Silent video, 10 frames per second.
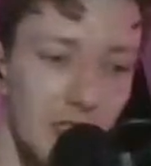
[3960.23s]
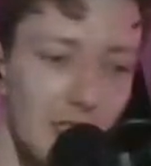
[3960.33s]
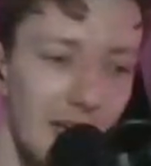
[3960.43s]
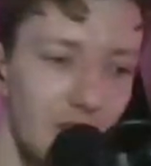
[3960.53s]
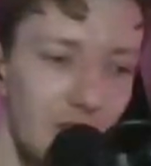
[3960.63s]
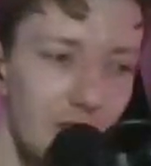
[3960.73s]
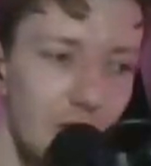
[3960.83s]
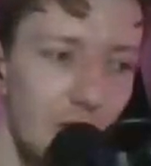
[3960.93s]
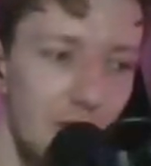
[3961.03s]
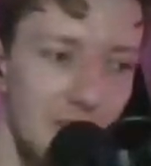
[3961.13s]
lecturers
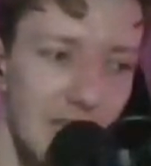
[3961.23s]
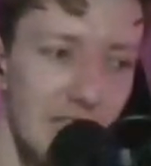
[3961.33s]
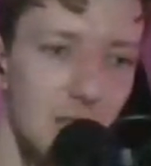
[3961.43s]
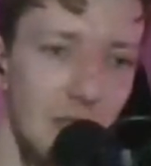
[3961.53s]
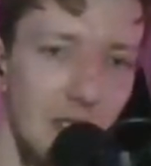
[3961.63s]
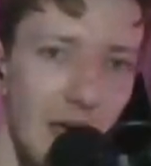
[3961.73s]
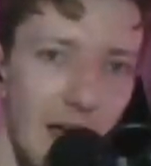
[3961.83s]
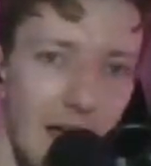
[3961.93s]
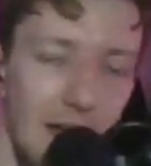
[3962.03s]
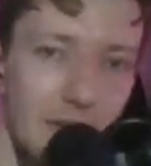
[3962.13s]
who are obsessed with
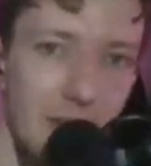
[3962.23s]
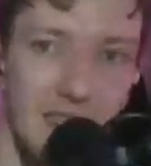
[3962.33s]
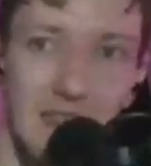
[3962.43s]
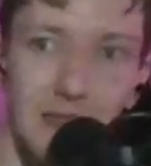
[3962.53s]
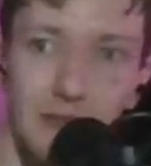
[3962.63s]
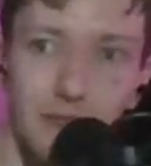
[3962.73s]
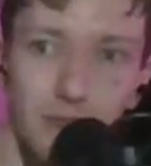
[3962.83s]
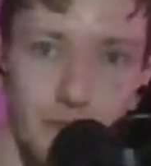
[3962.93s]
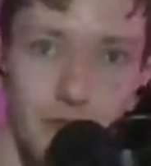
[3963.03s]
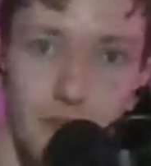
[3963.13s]
basically
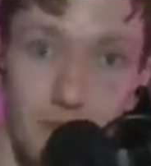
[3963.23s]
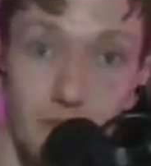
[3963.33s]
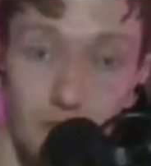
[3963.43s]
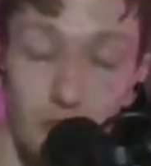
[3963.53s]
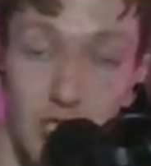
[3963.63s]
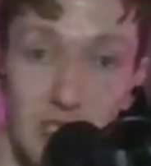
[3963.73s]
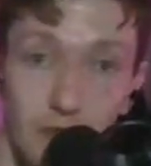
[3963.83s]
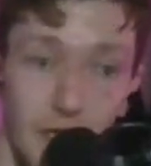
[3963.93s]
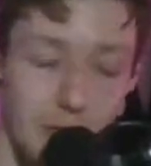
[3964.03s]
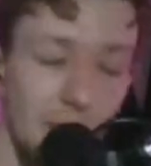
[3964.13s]

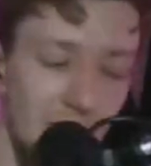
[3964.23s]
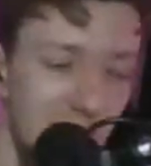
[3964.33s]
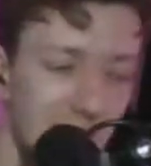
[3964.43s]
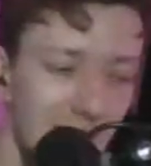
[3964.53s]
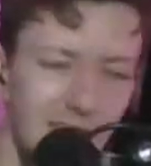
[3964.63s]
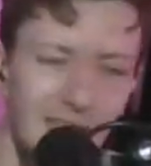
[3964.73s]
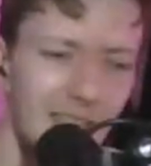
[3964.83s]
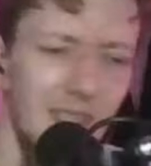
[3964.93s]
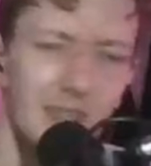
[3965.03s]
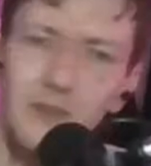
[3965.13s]
justifying policing.
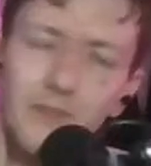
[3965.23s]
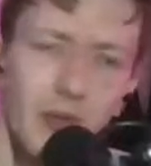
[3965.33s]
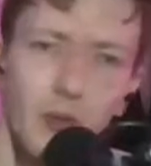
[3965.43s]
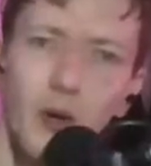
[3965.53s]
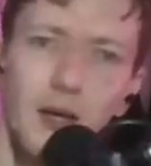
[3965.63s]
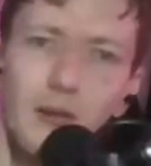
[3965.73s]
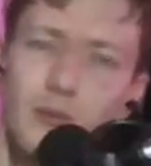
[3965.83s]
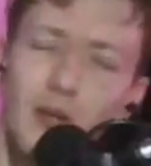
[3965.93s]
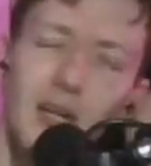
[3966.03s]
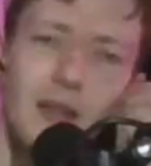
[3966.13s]

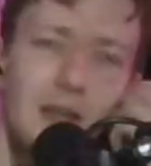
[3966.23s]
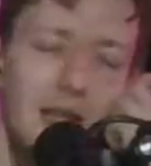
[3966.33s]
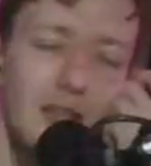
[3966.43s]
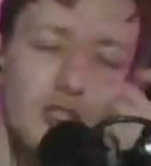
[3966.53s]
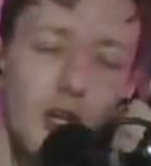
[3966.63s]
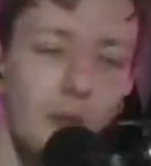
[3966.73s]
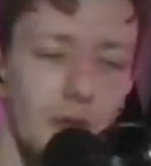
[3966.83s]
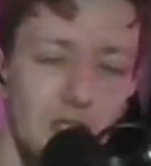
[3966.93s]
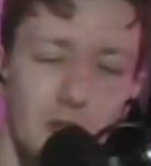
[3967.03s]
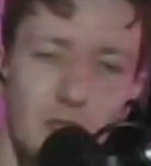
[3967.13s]
What a job
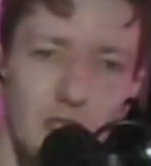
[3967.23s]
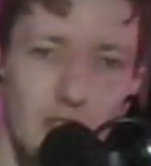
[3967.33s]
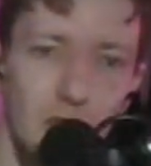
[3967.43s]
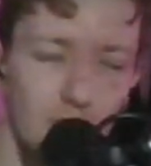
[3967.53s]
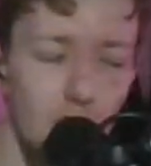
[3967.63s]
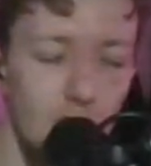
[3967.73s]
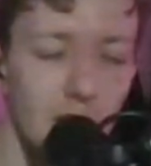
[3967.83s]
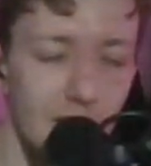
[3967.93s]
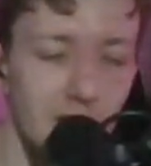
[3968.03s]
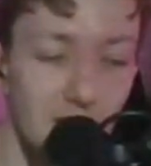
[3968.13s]
which you should
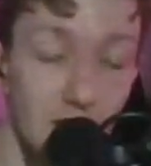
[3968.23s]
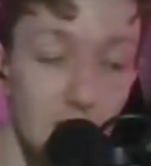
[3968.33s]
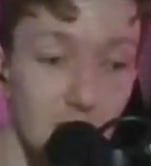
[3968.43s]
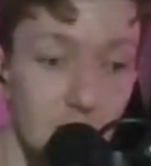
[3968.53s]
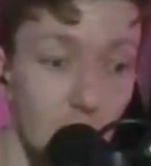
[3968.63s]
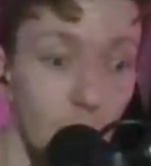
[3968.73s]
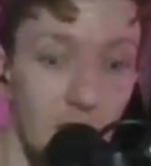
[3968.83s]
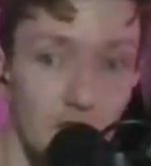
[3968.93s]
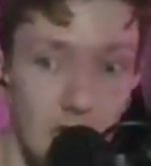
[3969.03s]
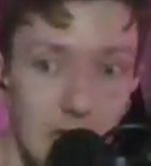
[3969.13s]
have so
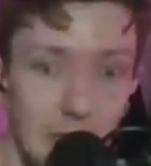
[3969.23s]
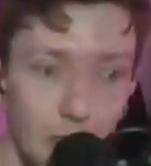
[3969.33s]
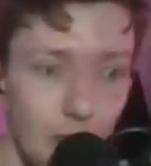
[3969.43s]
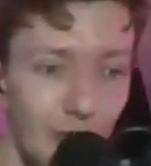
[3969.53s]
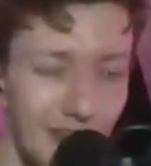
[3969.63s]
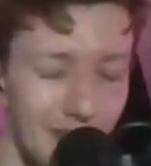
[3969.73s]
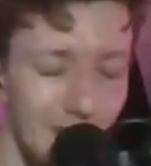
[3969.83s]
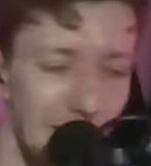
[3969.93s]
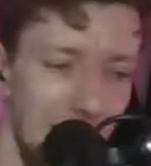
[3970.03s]
much shame over doing.